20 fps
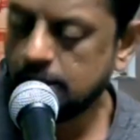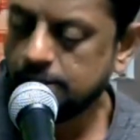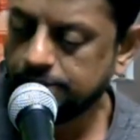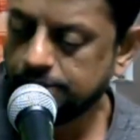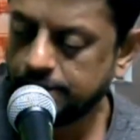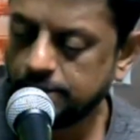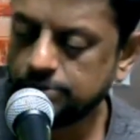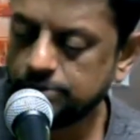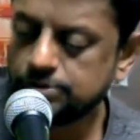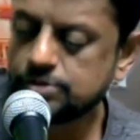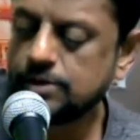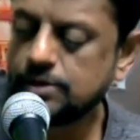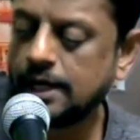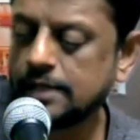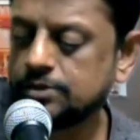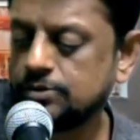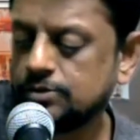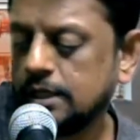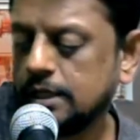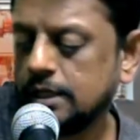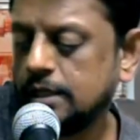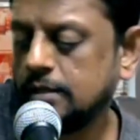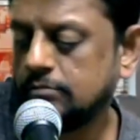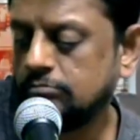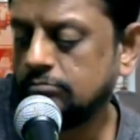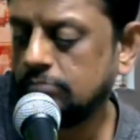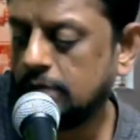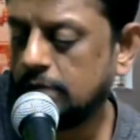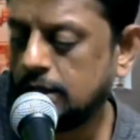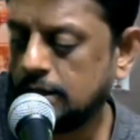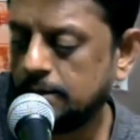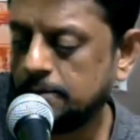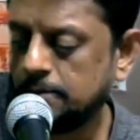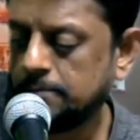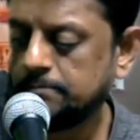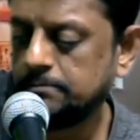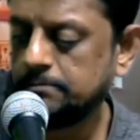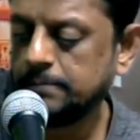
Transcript: They used to actually um,